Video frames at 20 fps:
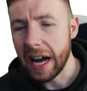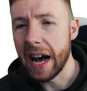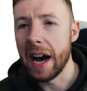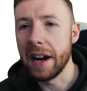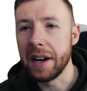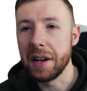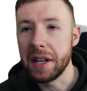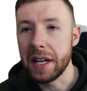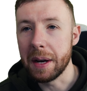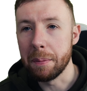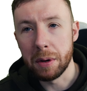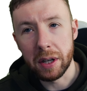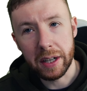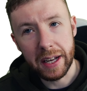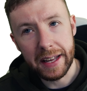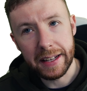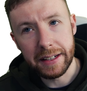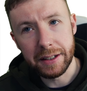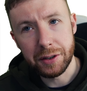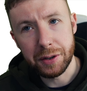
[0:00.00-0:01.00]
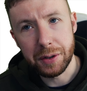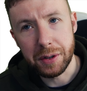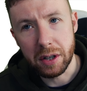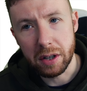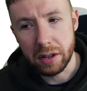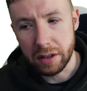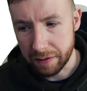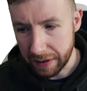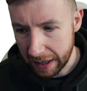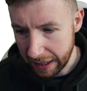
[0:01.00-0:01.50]
and you need to plug it into
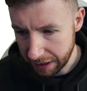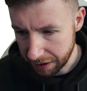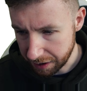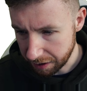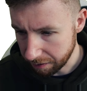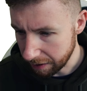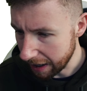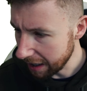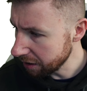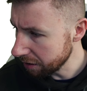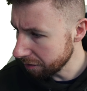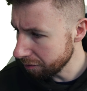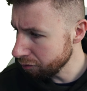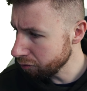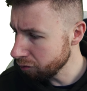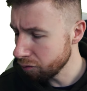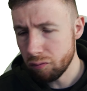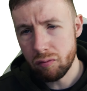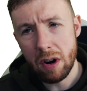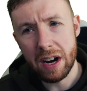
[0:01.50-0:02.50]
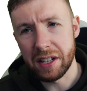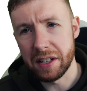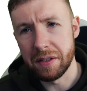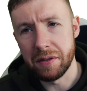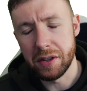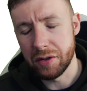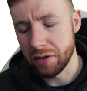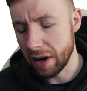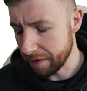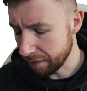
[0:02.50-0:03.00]
your device. It's
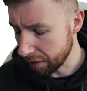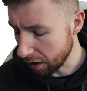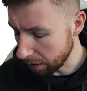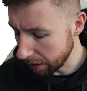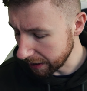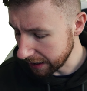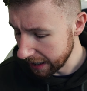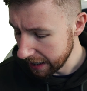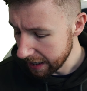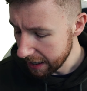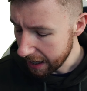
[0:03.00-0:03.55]
relatively straightforward.